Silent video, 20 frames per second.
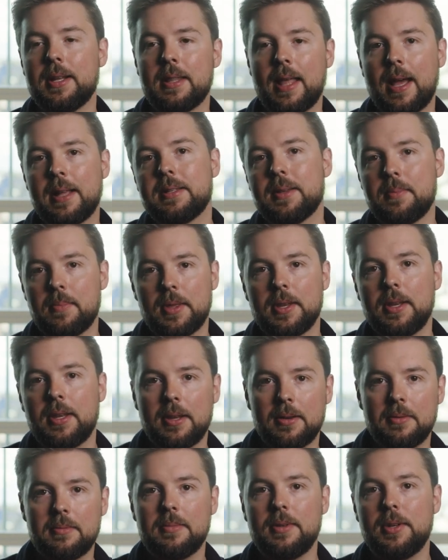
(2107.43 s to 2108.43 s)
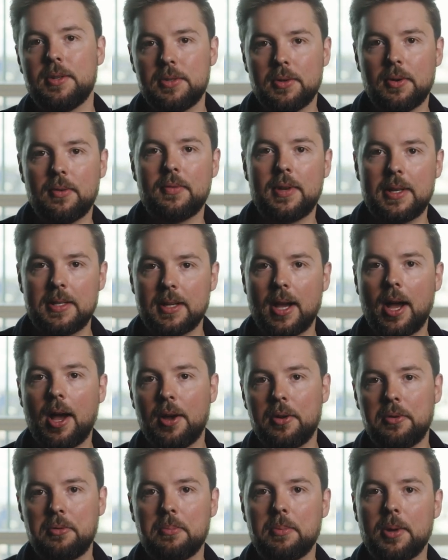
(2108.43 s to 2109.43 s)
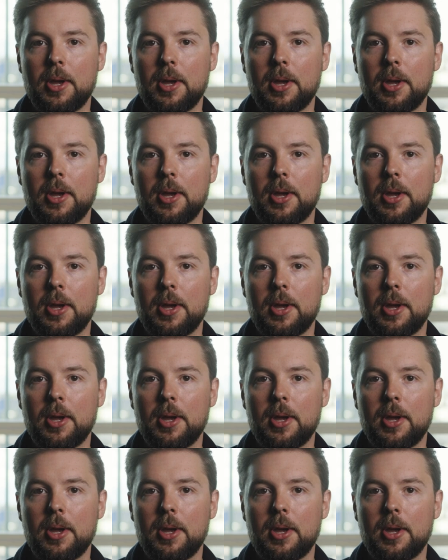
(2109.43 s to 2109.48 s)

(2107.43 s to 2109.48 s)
And that's something you, you sort of need to hone.